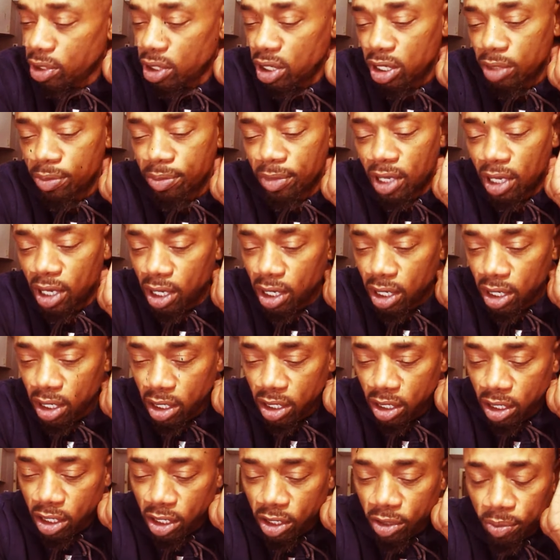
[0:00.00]
part of my
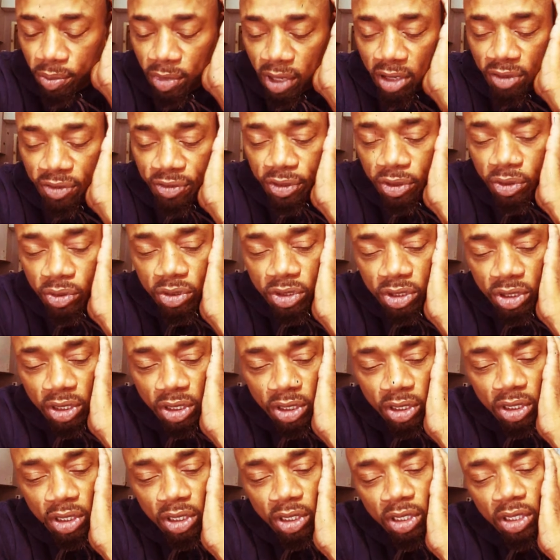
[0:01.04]
my future.
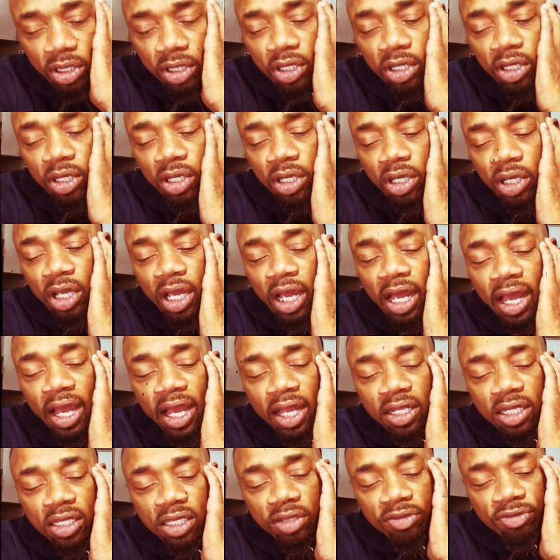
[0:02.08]
And I
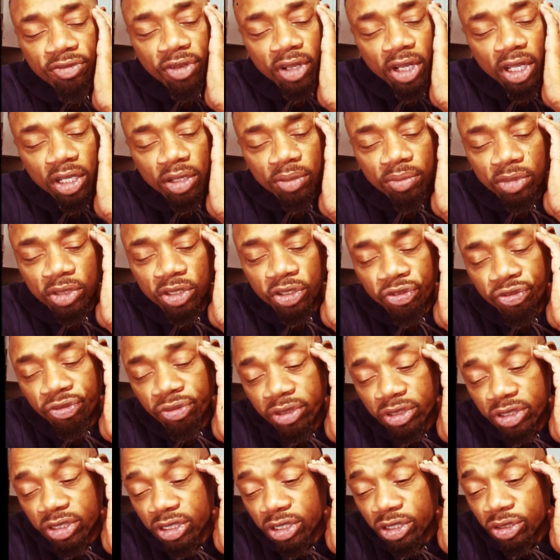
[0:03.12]
had to develop
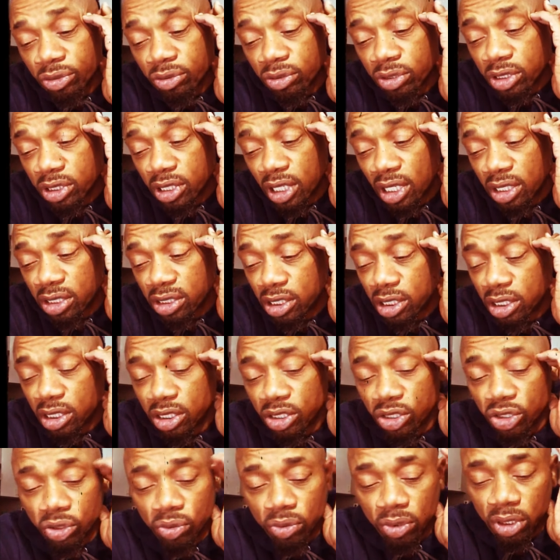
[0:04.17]
different skill sets to
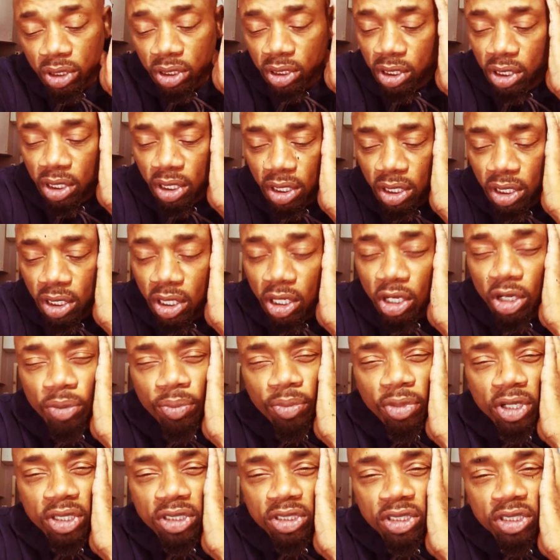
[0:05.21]
deal with a
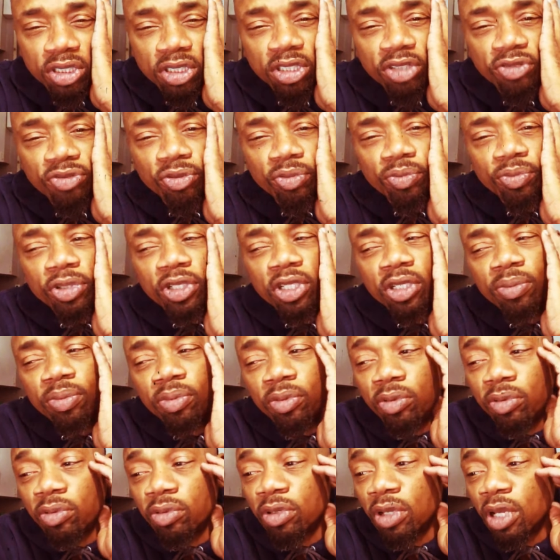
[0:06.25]
bunch of different
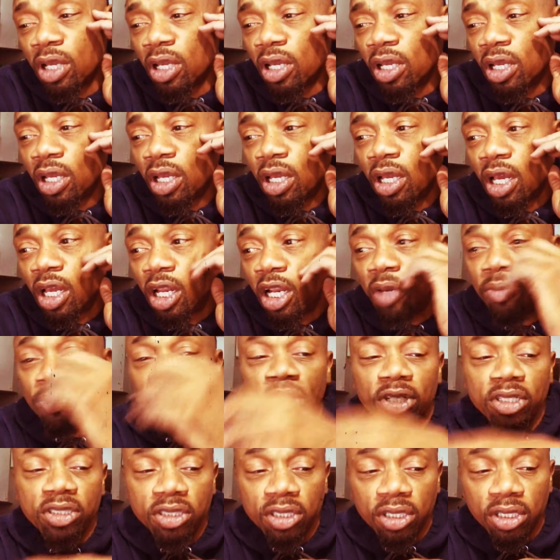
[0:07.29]
people. And I
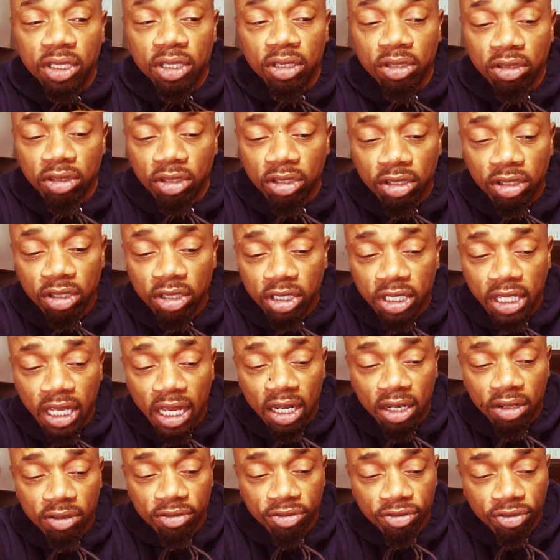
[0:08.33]
basically learned that
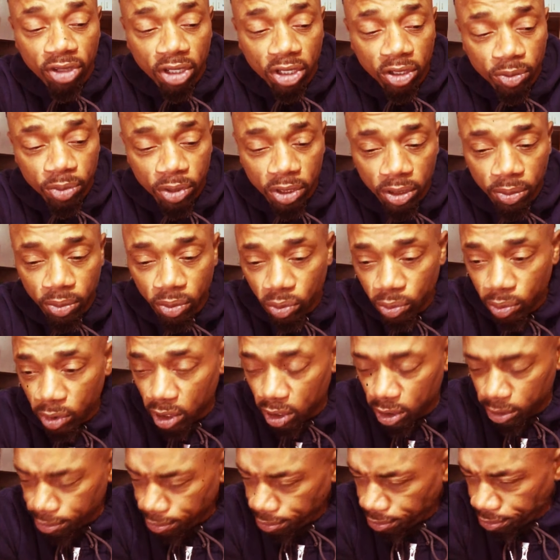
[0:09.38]
in front of people, but